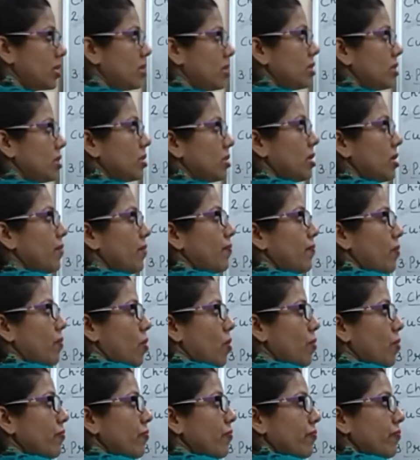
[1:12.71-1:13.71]
they form
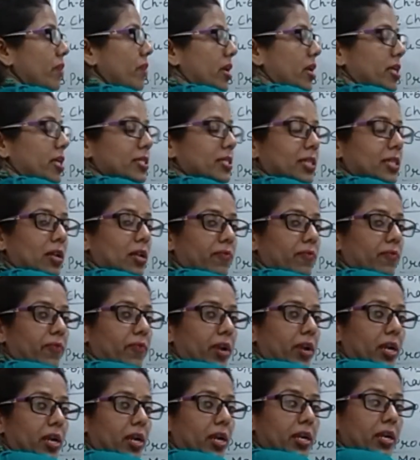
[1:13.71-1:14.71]
ferrous
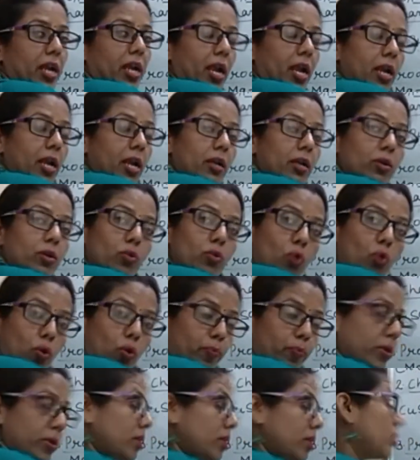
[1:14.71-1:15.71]
sulfate and
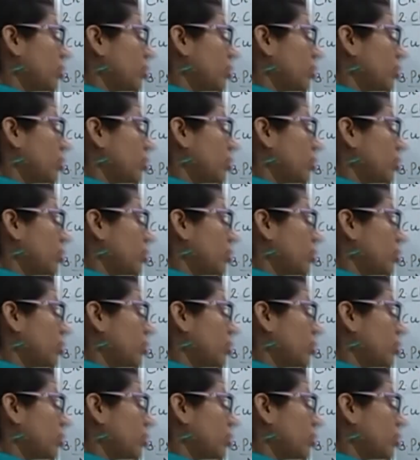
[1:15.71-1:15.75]
copper.